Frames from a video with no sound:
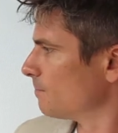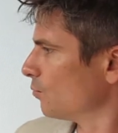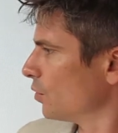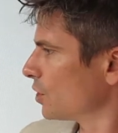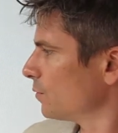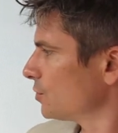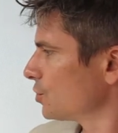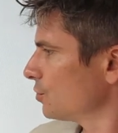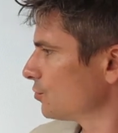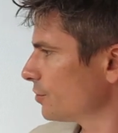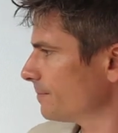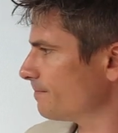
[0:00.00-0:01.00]
Working with
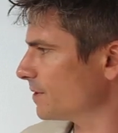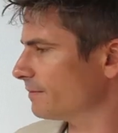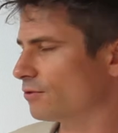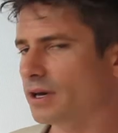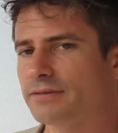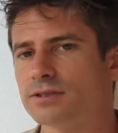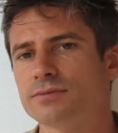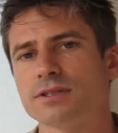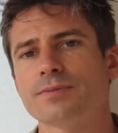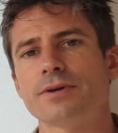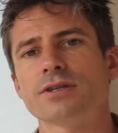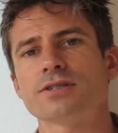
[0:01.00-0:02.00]
children, if you have some
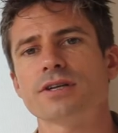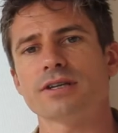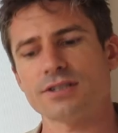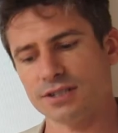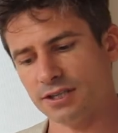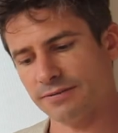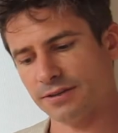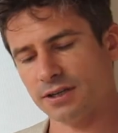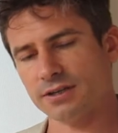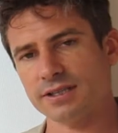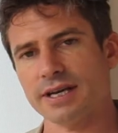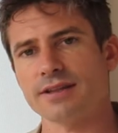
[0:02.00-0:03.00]
experience and a
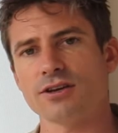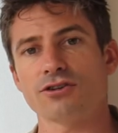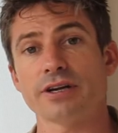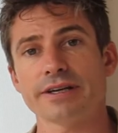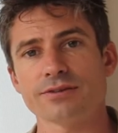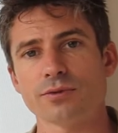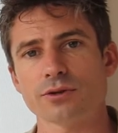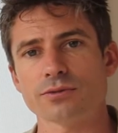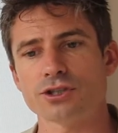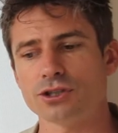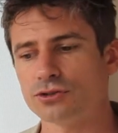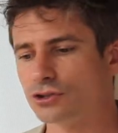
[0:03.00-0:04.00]
certificate saying that you're allowed to work
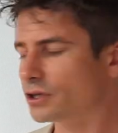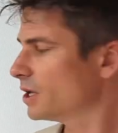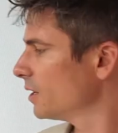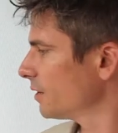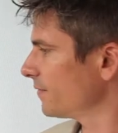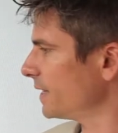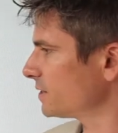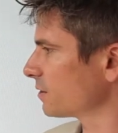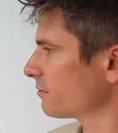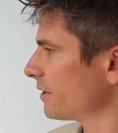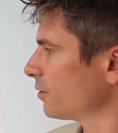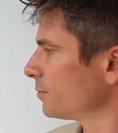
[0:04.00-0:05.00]
with children,
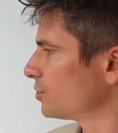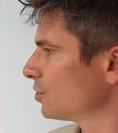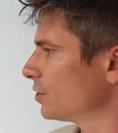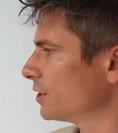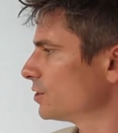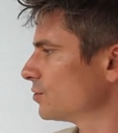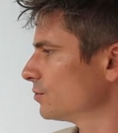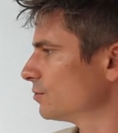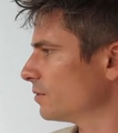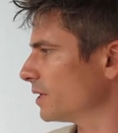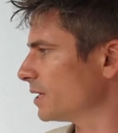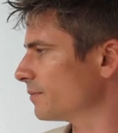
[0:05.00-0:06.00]
that's a great opportunity too.
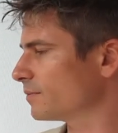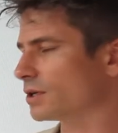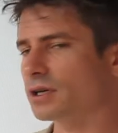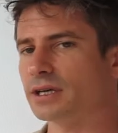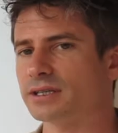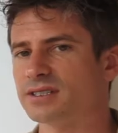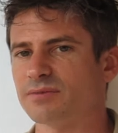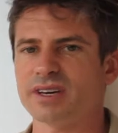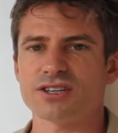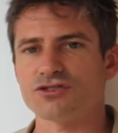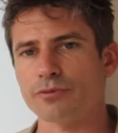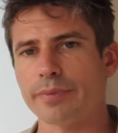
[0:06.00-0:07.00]
You can get some
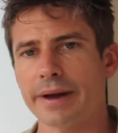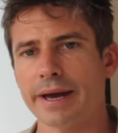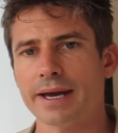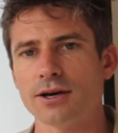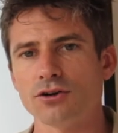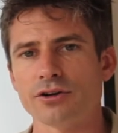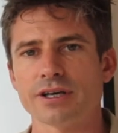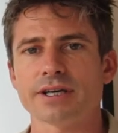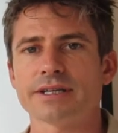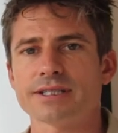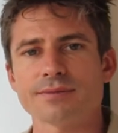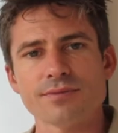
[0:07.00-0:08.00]
extra pay or you can
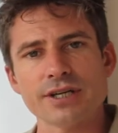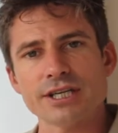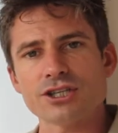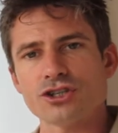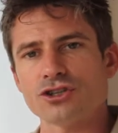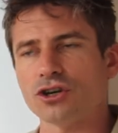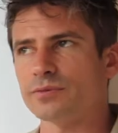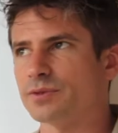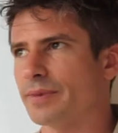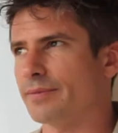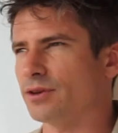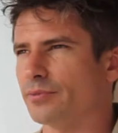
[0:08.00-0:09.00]
get some niche
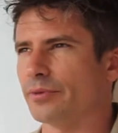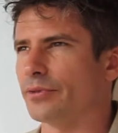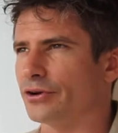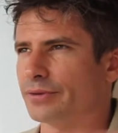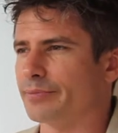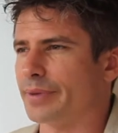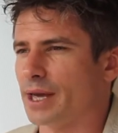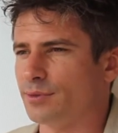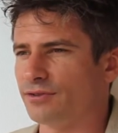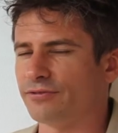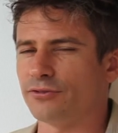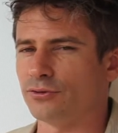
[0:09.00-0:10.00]
jobs, maybe you're promoting
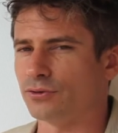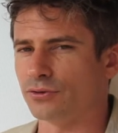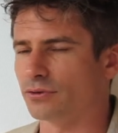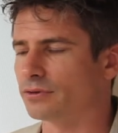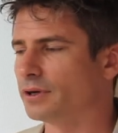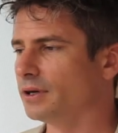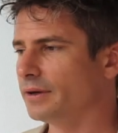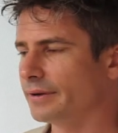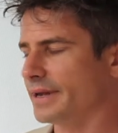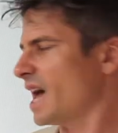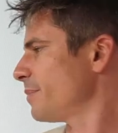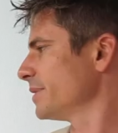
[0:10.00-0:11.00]
baby food or
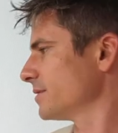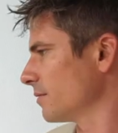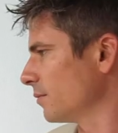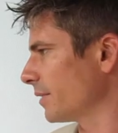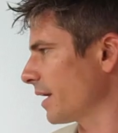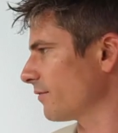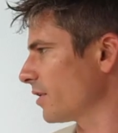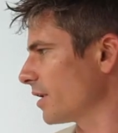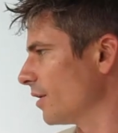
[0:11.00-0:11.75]
nappies or whatever, I